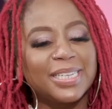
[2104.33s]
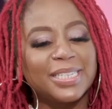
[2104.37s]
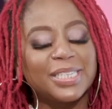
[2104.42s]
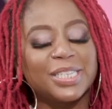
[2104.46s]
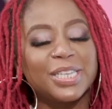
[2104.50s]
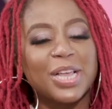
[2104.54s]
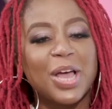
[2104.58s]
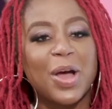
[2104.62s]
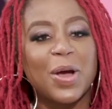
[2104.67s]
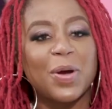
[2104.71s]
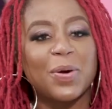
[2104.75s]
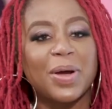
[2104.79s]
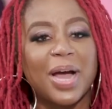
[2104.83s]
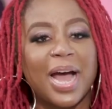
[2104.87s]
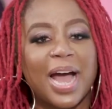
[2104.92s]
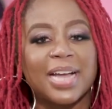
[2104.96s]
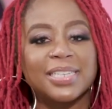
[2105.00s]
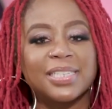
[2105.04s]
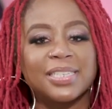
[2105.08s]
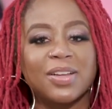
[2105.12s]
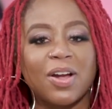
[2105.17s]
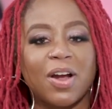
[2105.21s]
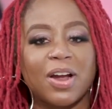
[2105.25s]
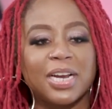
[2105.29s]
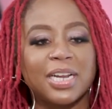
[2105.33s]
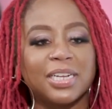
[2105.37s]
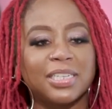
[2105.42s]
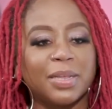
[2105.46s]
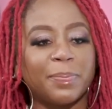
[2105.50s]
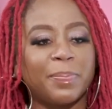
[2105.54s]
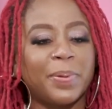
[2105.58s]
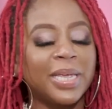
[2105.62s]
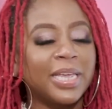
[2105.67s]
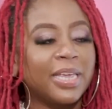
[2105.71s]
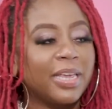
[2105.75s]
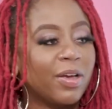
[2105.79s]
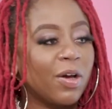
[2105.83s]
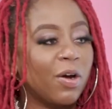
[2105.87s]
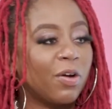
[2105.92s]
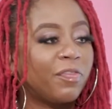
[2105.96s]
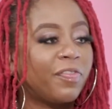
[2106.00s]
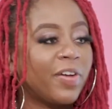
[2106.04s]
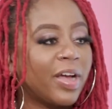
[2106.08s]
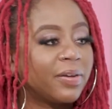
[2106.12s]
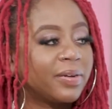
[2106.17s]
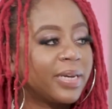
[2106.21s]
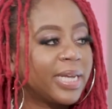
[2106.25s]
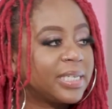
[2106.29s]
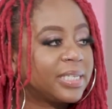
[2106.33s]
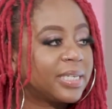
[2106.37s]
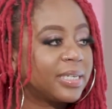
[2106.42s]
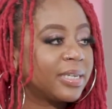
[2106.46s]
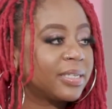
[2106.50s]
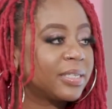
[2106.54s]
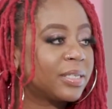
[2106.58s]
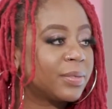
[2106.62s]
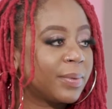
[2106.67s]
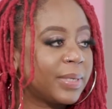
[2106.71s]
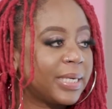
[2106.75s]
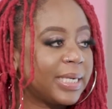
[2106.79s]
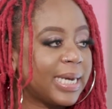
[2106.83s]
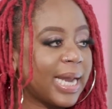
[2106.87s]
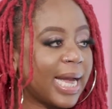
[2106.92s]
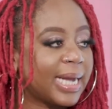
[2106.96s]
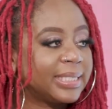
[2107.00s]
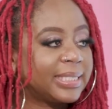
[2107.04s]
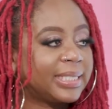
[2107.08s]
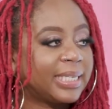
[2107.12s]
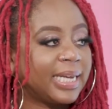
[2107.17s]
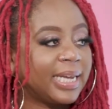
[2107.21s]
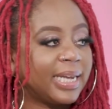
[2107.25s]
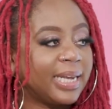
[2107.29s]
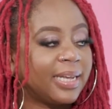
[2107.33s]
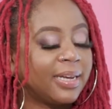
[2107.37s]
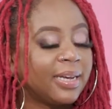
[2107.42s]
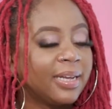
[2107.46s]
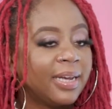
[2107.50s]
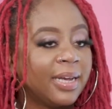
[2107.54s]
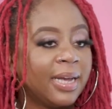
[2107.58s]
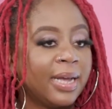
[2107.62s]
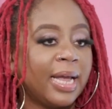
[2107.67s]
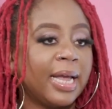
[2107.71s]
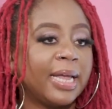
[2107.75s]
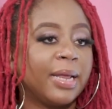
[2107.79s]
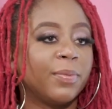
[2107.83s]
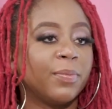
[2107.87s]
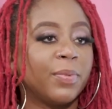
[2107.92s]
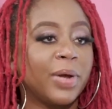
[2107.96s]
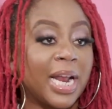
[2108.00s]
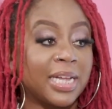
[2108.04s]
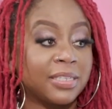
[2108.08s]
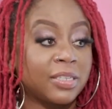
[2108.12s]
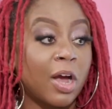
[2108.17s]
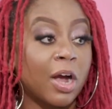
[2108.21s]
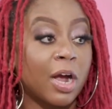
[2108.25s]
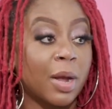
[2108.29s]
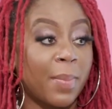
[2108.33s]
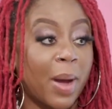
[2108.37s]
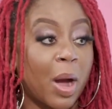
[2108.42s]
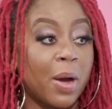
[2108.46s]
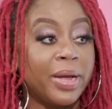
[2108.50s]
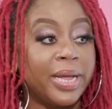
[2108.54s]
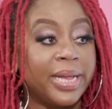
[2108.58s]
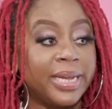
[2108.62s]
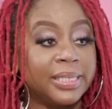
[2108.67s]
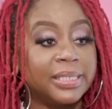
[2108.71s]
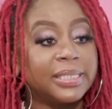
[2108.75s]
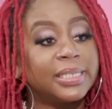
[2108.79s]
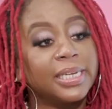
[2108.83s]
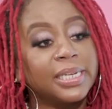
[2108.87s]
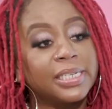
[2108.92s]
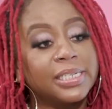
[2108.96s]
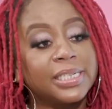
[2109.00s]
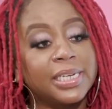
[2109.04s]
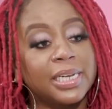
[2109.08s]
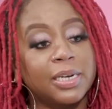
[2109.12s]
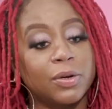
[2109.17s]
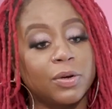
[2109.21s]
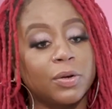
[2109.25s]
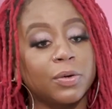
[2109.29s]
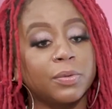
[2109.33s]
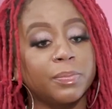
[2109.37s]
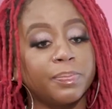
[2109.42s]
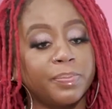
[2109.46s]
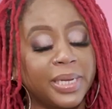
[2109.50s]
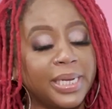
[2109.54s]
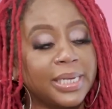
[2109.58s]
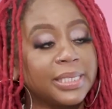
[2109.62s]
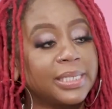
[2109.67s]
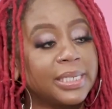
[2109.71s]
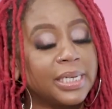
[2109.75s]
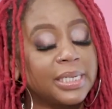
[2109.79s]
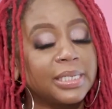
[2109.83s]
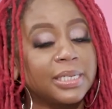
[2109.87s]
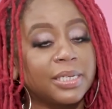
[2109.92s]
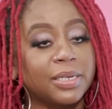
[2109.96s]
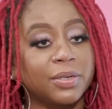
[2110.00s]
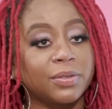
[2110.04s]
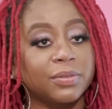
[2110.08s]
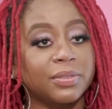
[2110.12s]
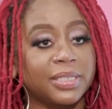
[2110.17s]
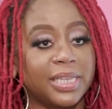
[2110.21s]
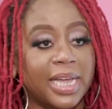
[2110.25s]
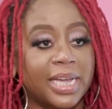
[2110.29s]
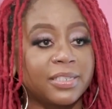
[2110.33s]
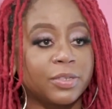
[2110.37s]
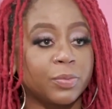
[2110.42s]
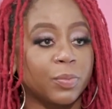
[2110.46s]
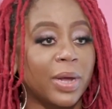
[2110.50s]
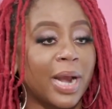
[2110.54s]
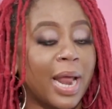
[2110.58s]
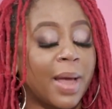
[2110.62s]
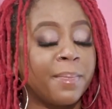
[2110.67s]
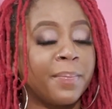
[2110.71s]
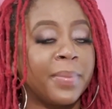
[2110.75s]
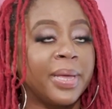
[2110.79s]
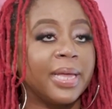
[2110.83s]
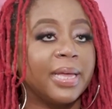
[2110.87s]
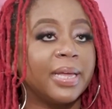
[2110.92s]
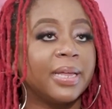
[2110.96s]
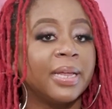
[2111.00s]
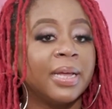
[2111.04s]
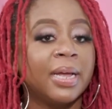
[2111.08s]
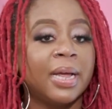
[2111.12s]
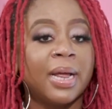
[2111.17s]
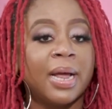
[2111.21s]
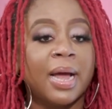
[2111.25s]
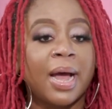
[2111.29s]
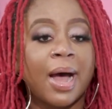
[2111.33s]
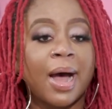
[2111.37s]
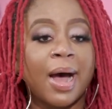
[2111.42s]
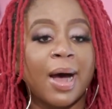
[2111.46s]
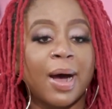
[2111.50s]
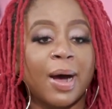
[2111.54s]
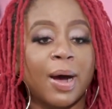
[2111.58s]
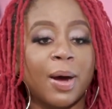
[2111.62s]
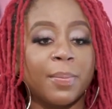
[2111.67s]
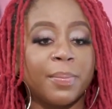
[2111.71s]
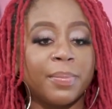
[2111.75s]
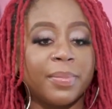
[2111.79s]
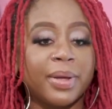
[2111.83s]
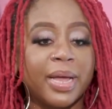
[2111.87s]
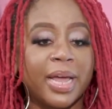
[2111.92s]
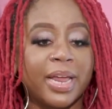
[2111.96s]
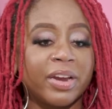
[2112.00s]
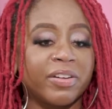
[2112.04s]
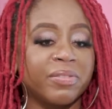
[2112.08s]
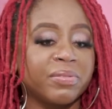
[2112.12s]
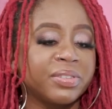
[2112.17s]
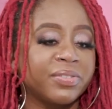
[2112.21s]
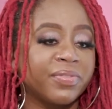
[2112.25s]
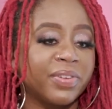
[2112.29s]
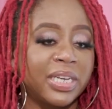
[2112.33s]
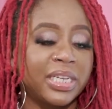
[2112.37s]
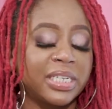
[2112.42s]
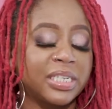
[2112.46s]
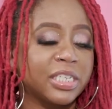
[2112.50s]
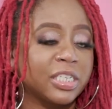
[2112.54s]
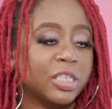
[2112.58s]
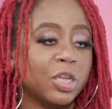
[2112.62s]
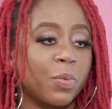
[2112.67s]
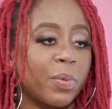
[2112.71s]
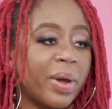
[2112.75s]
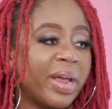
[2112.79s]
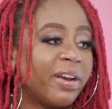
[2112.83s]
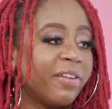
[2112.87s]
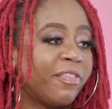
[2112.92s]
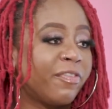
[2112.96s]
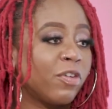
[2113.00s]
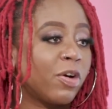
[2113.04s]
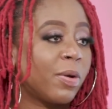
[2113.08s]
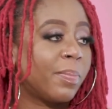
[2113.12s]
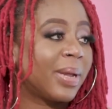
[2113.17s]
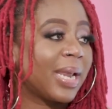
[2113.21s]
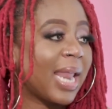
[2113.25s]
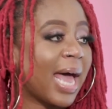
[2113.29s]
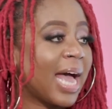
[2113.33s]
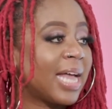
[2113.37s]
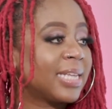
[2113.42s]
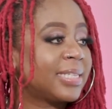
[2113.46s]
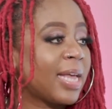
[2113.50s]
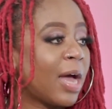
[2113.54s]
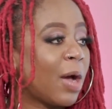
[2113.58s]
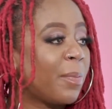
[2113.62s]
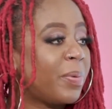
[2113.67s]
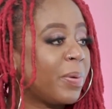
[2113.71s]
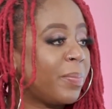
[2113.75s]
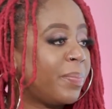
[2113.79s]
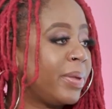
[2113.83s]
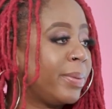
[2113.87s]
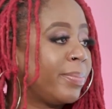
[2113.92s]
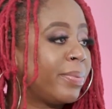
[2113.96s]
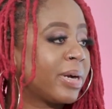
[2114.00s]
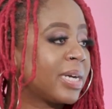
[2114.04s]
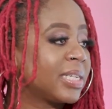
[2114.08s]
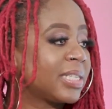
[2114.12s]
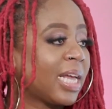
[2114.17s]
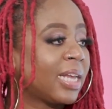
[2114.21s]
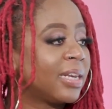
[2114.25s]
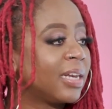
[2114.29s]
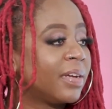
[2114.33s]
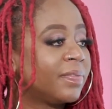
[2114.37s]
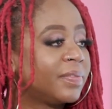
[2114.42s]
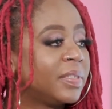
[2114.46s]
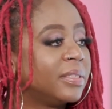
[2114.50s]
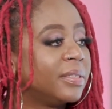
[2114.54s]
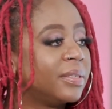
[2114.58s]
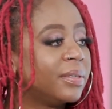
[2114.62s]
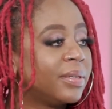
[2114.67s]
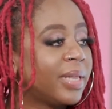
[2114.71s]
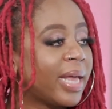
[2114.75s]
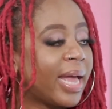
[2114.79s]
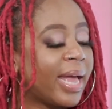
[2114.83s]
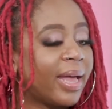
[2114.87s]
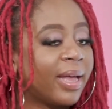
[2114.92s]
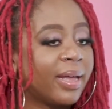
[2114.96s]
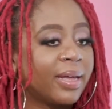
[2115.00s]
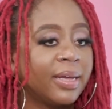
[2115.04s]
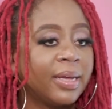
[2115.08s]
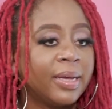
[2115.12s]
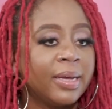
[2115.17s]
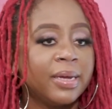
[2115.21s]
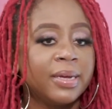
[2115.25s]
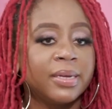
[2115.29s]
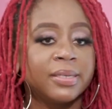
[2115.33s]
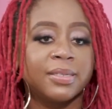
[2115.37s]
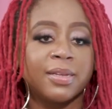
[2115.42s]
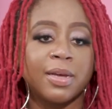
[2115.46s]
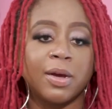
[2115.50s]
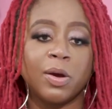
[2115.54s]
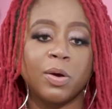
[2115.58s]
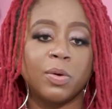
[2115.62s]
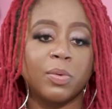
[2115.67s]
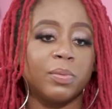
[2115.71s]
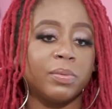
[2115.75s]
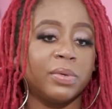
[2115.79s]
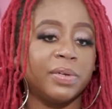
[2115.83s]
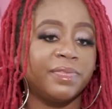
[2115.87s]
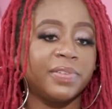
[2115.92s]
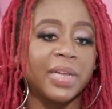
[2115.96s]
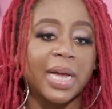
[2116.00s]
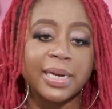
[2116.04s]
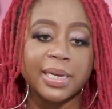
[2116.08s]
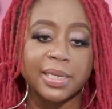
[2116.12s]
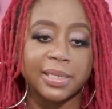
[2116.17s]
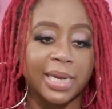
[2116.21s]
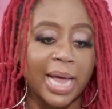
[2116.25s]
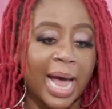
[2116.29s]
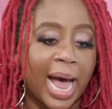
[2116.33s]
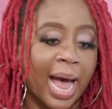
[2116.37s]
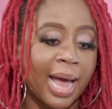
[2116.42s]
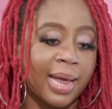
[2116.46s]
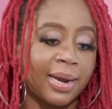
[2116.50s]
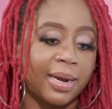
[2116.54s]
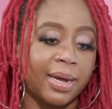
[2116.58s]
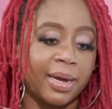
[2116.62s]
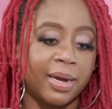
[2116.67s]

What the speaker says: So I started the Pinky Code Foundation in 2019, and when I talk about be intentional, that's what I meant. And it was really just a way to formalize helping people, because I love to do that. So we've done a lot.